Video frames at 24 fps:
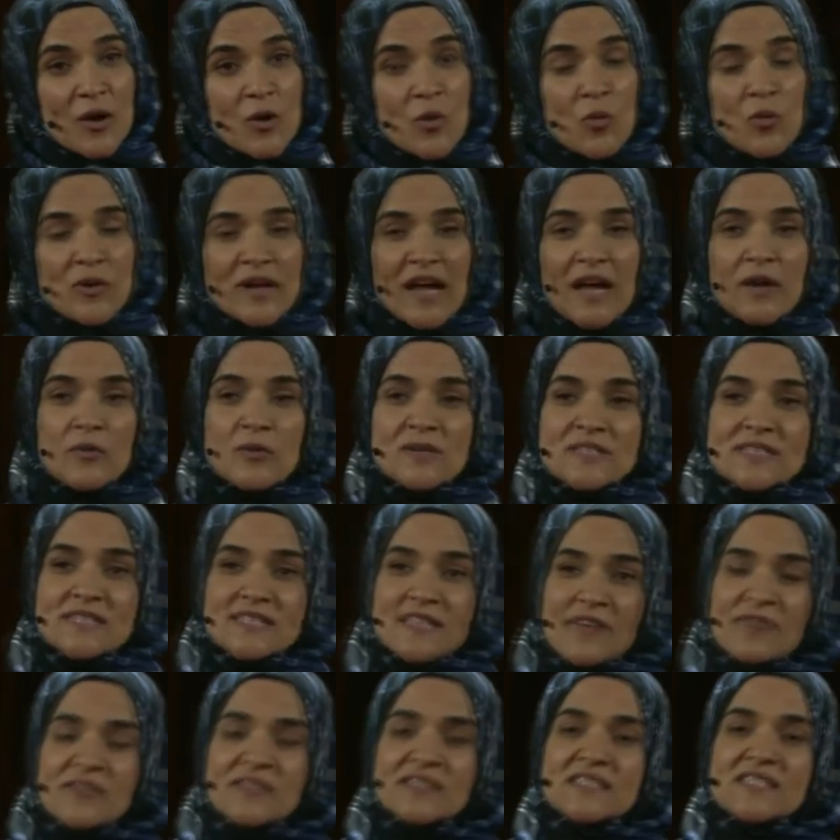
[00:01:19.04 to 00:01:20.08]
When I was
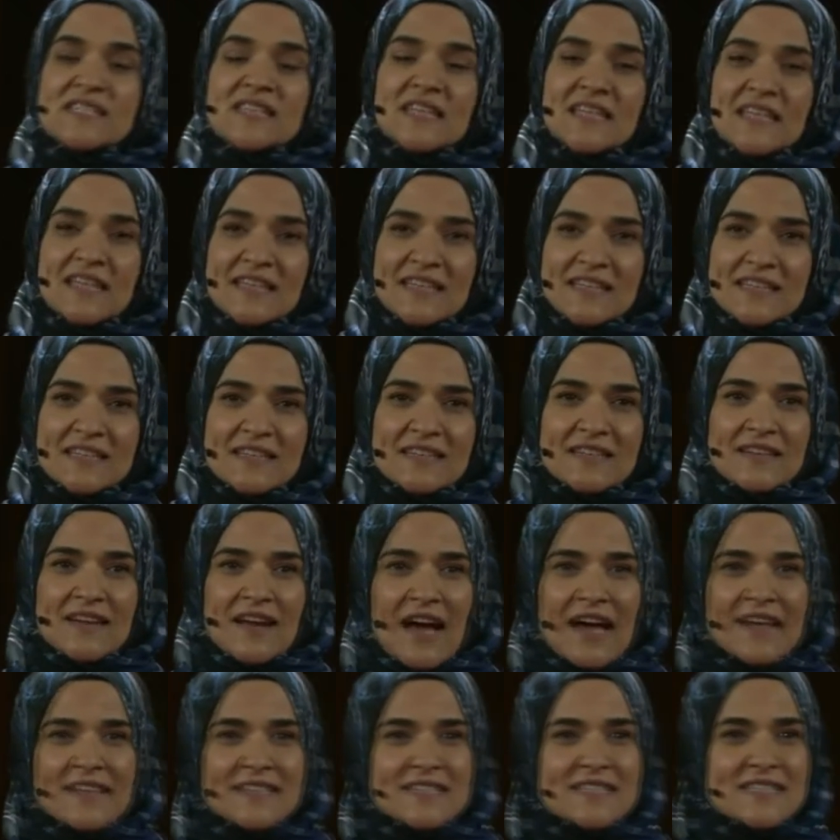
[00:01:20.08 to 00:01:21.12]
seventeen,
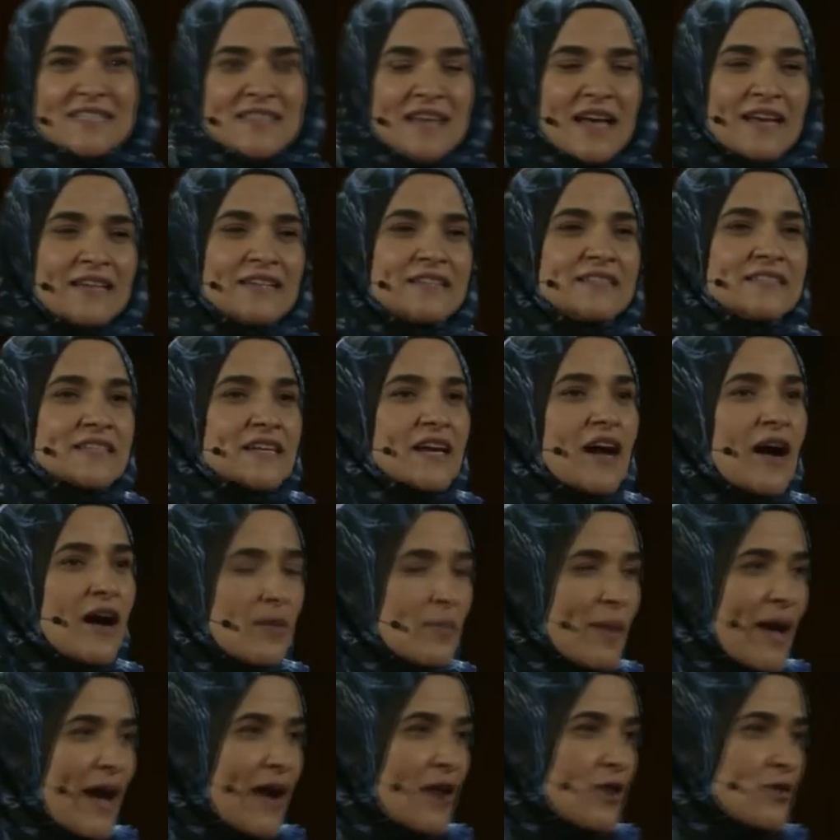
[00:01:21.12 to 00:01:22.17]
I decided to
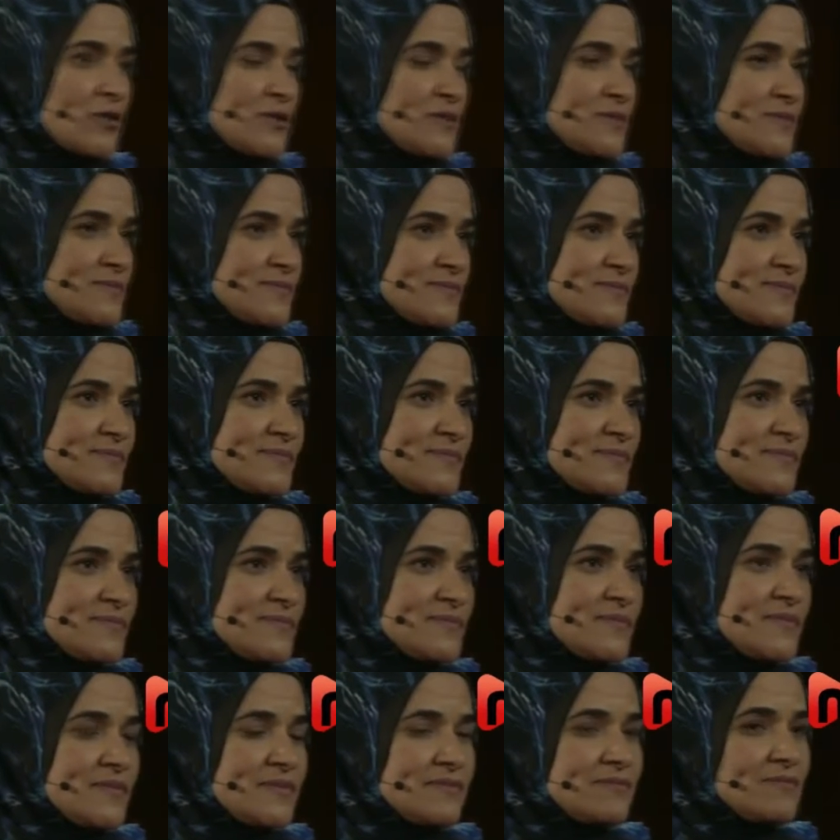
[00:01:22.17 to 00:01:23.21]
come out.
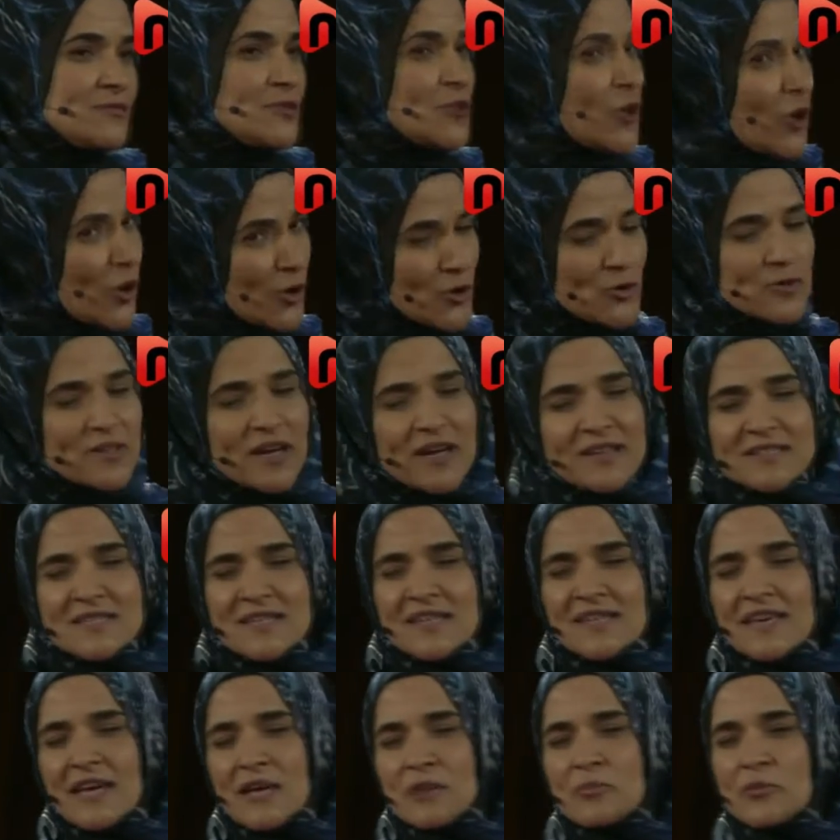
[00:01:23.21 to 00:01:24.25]
No, not as a
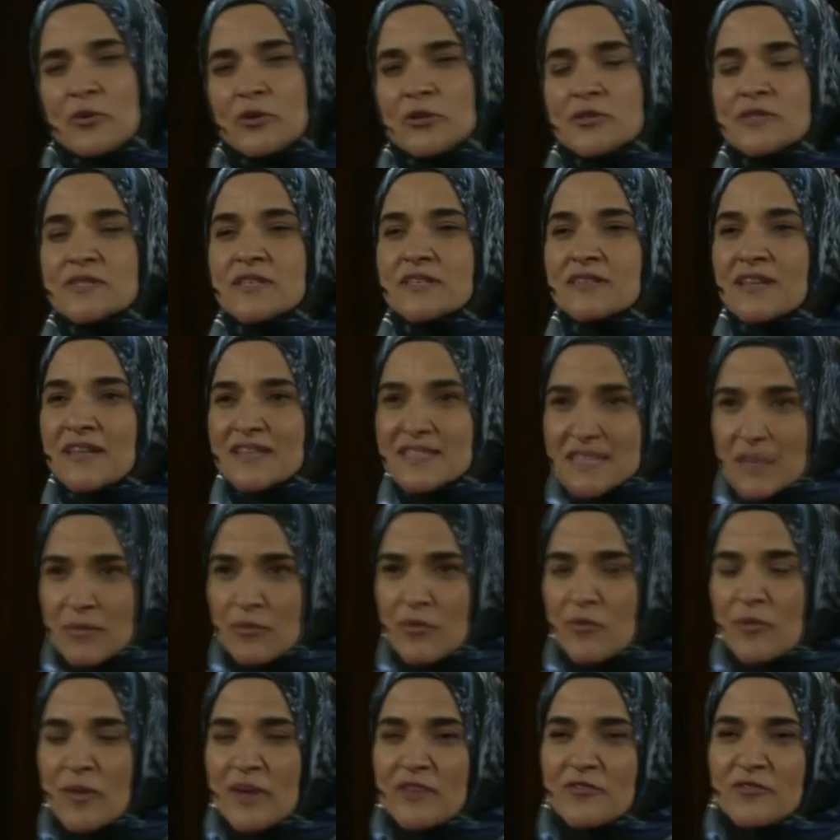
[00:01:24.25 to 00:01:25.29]
gay person like some
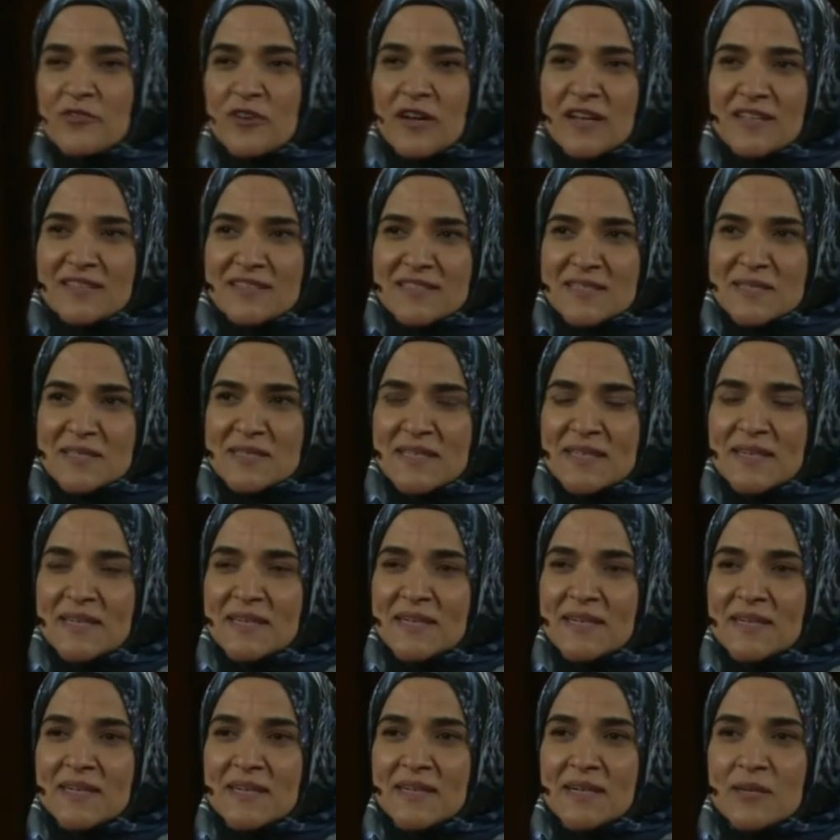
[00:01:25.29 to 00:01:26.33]
of my friends,
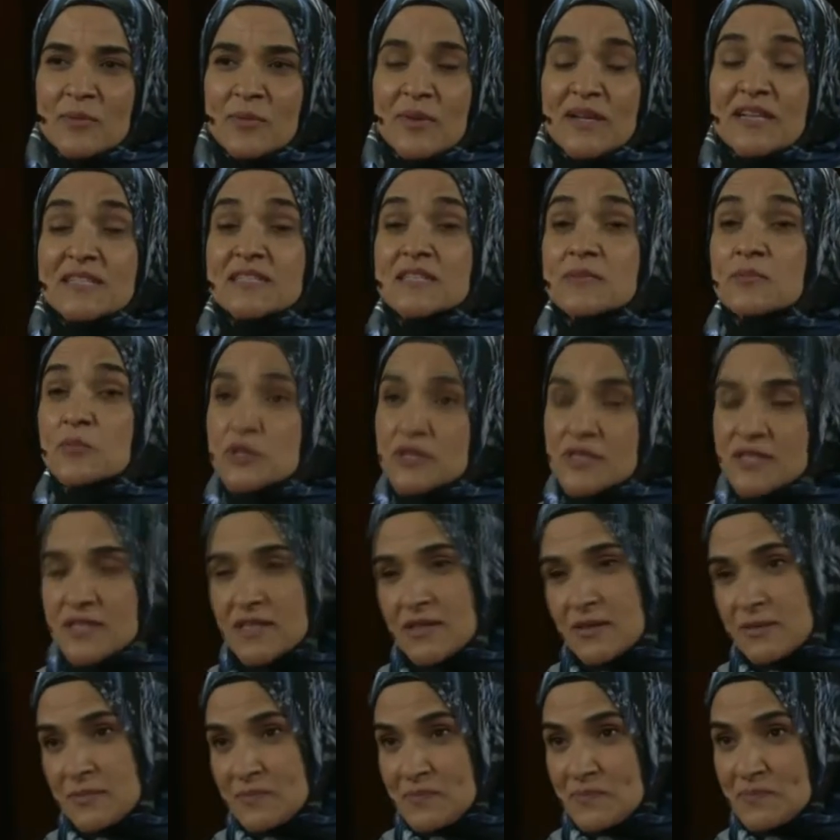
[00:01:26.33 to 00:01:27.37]
but as a
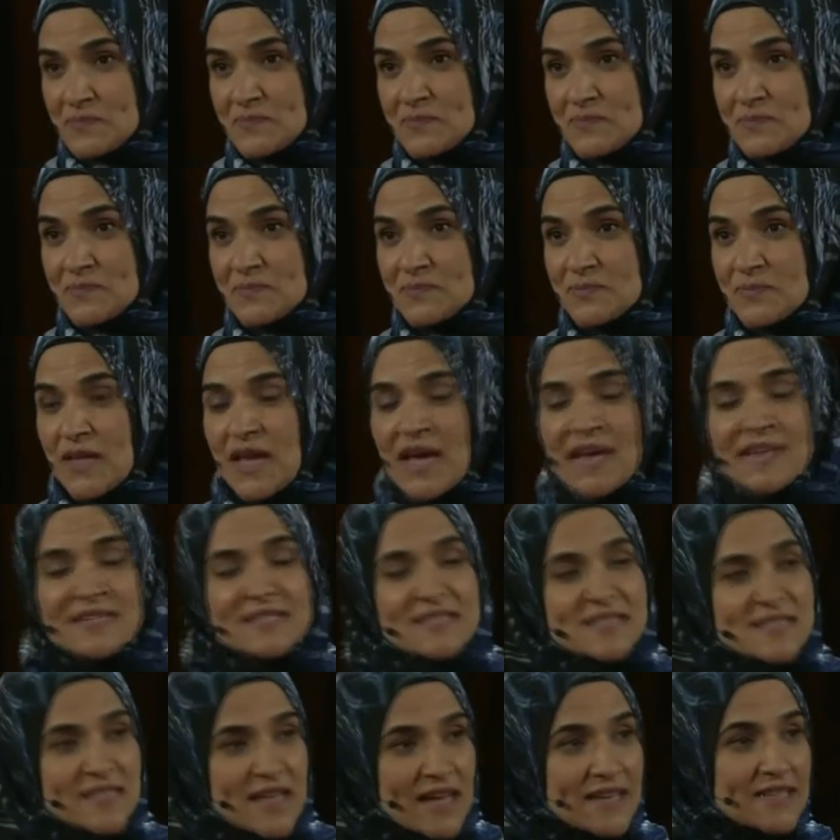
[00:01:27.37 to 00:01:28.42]
Muslim, and
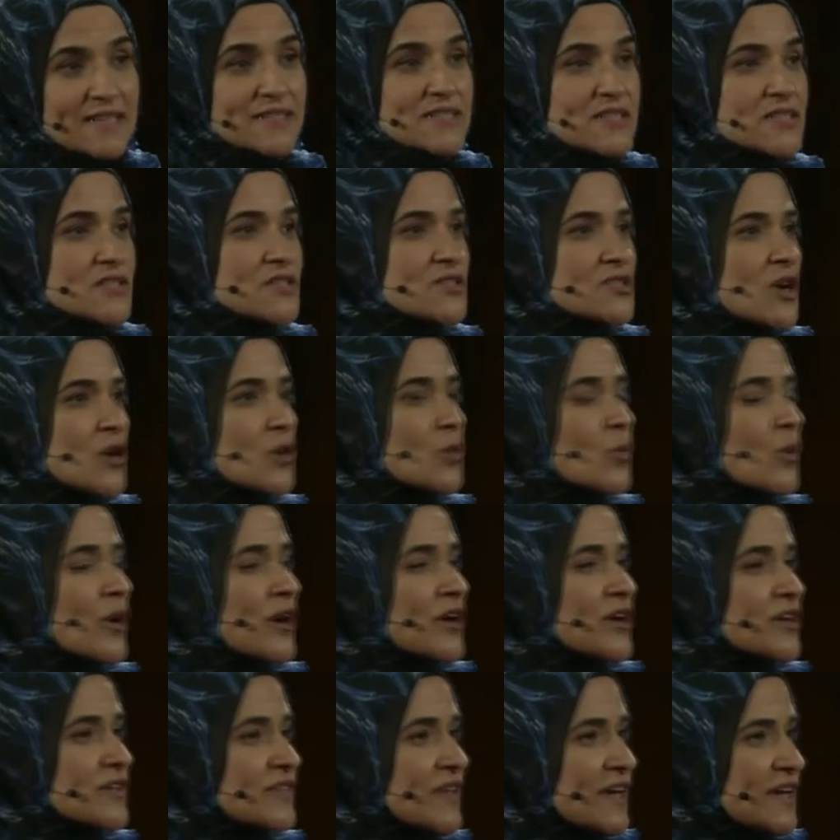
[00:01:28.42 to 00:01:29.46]
decided to start
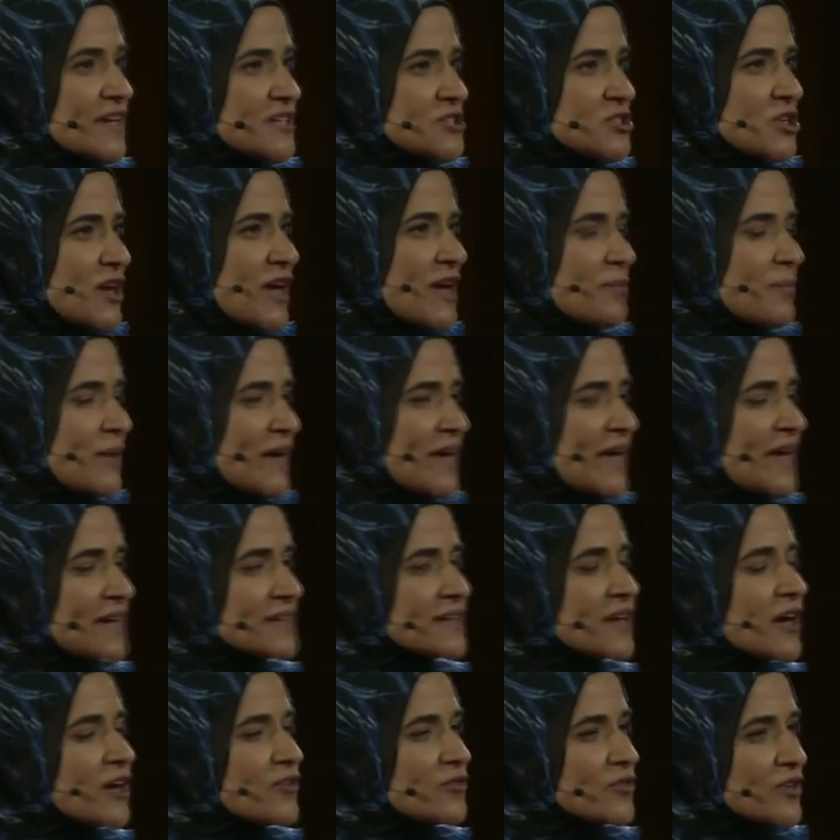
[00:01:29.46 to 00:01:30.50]
wearing the hijab, my head
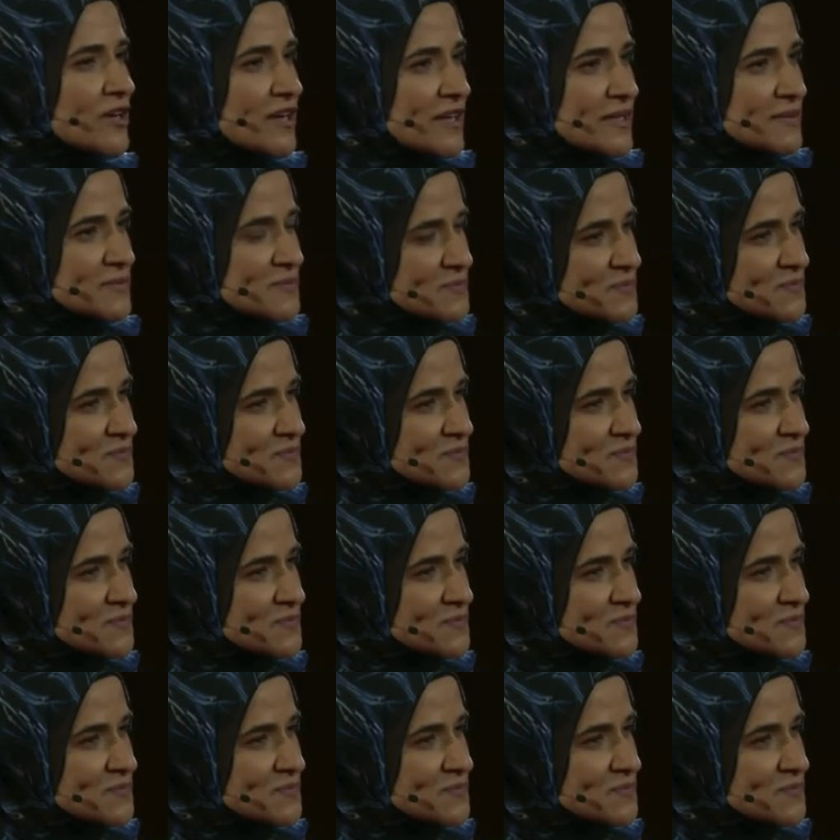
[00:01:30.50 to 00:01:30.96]
covering.